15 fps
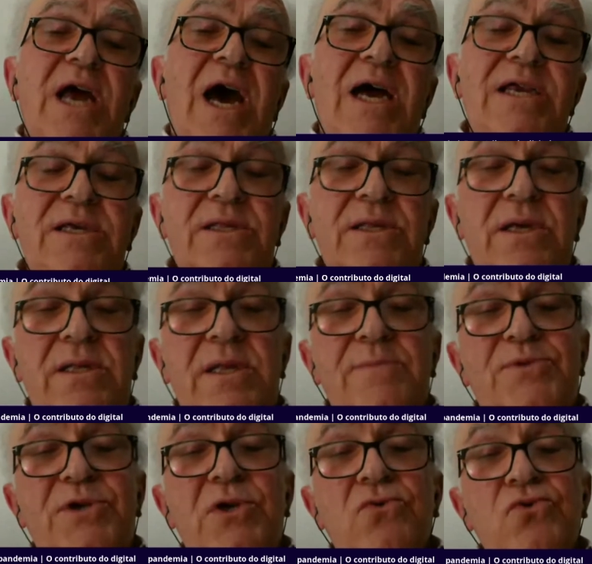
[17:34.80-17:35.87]
for general
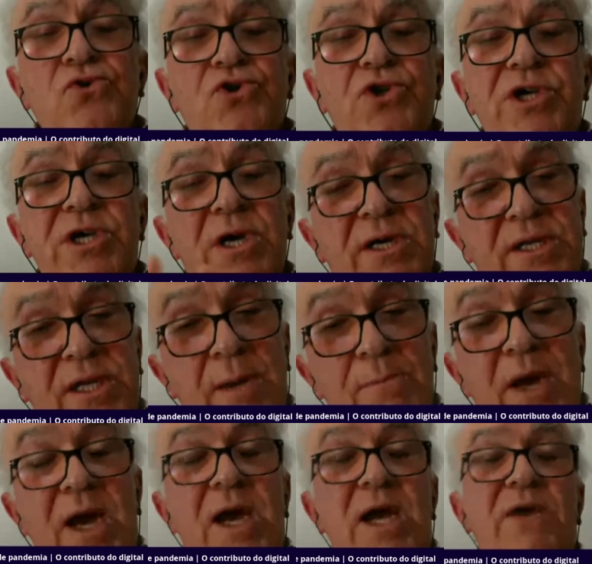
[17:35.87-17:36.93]
practitioners
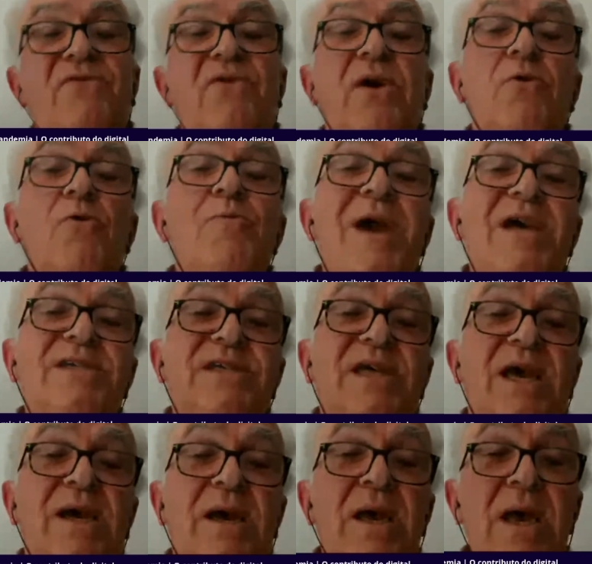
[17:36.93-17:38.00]
or in
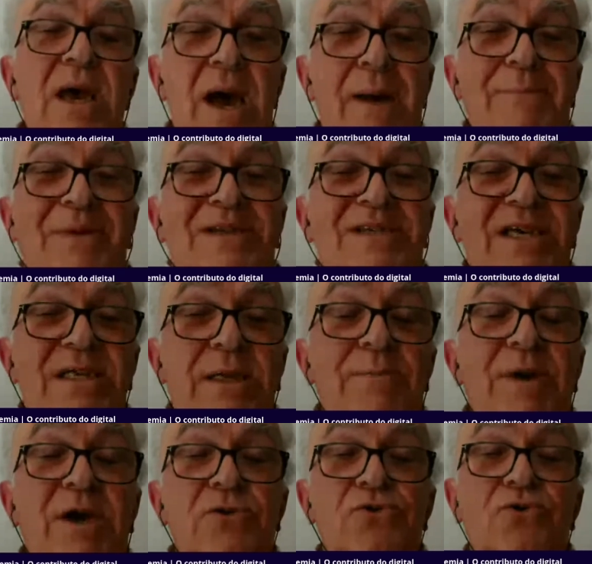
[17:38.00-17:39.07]
psychology, which
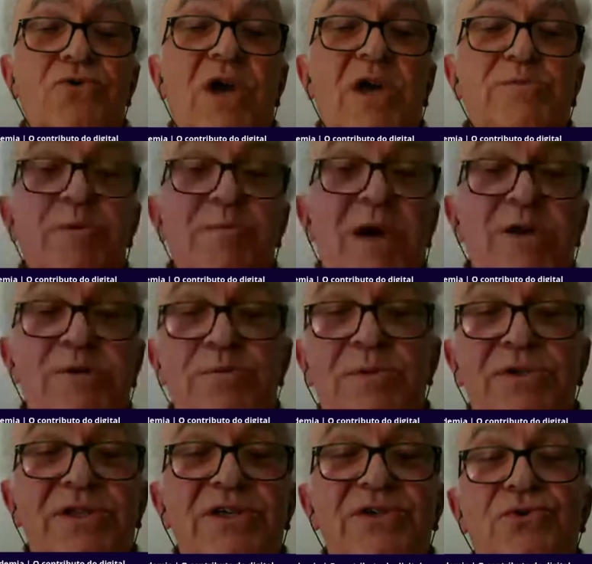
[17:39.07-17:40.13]
now
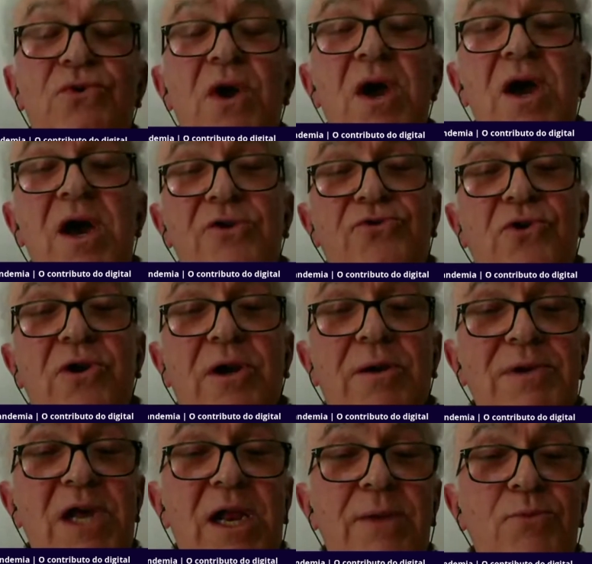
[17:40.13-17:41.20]
is showing up
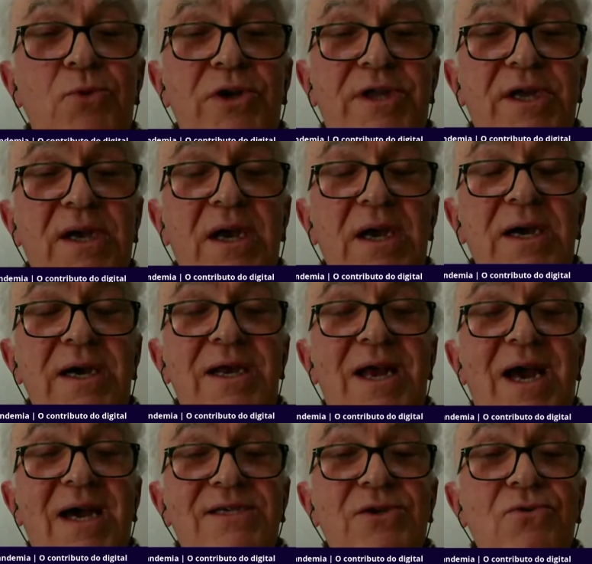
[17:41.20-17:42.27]
in primary healthcare.
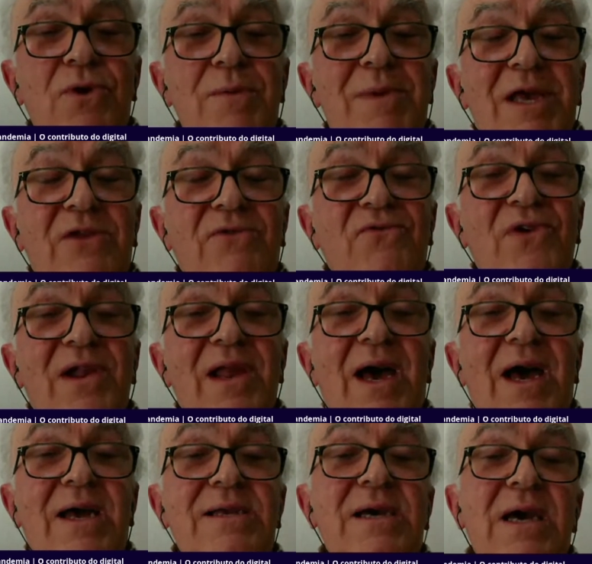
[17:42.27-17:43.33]
But
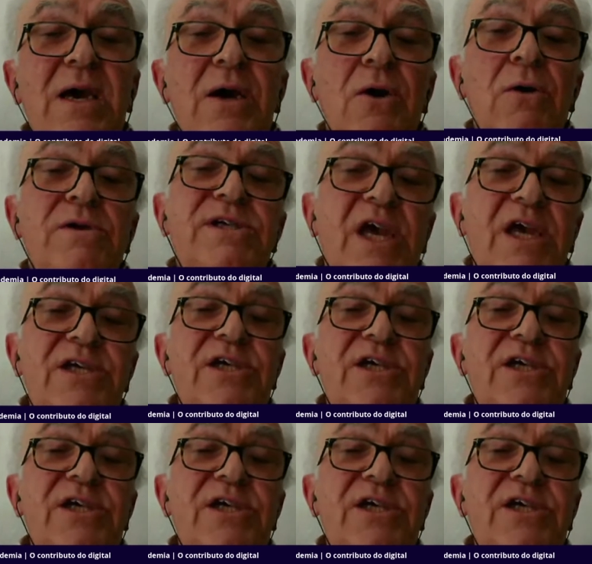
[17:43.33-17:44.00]
I'm sure that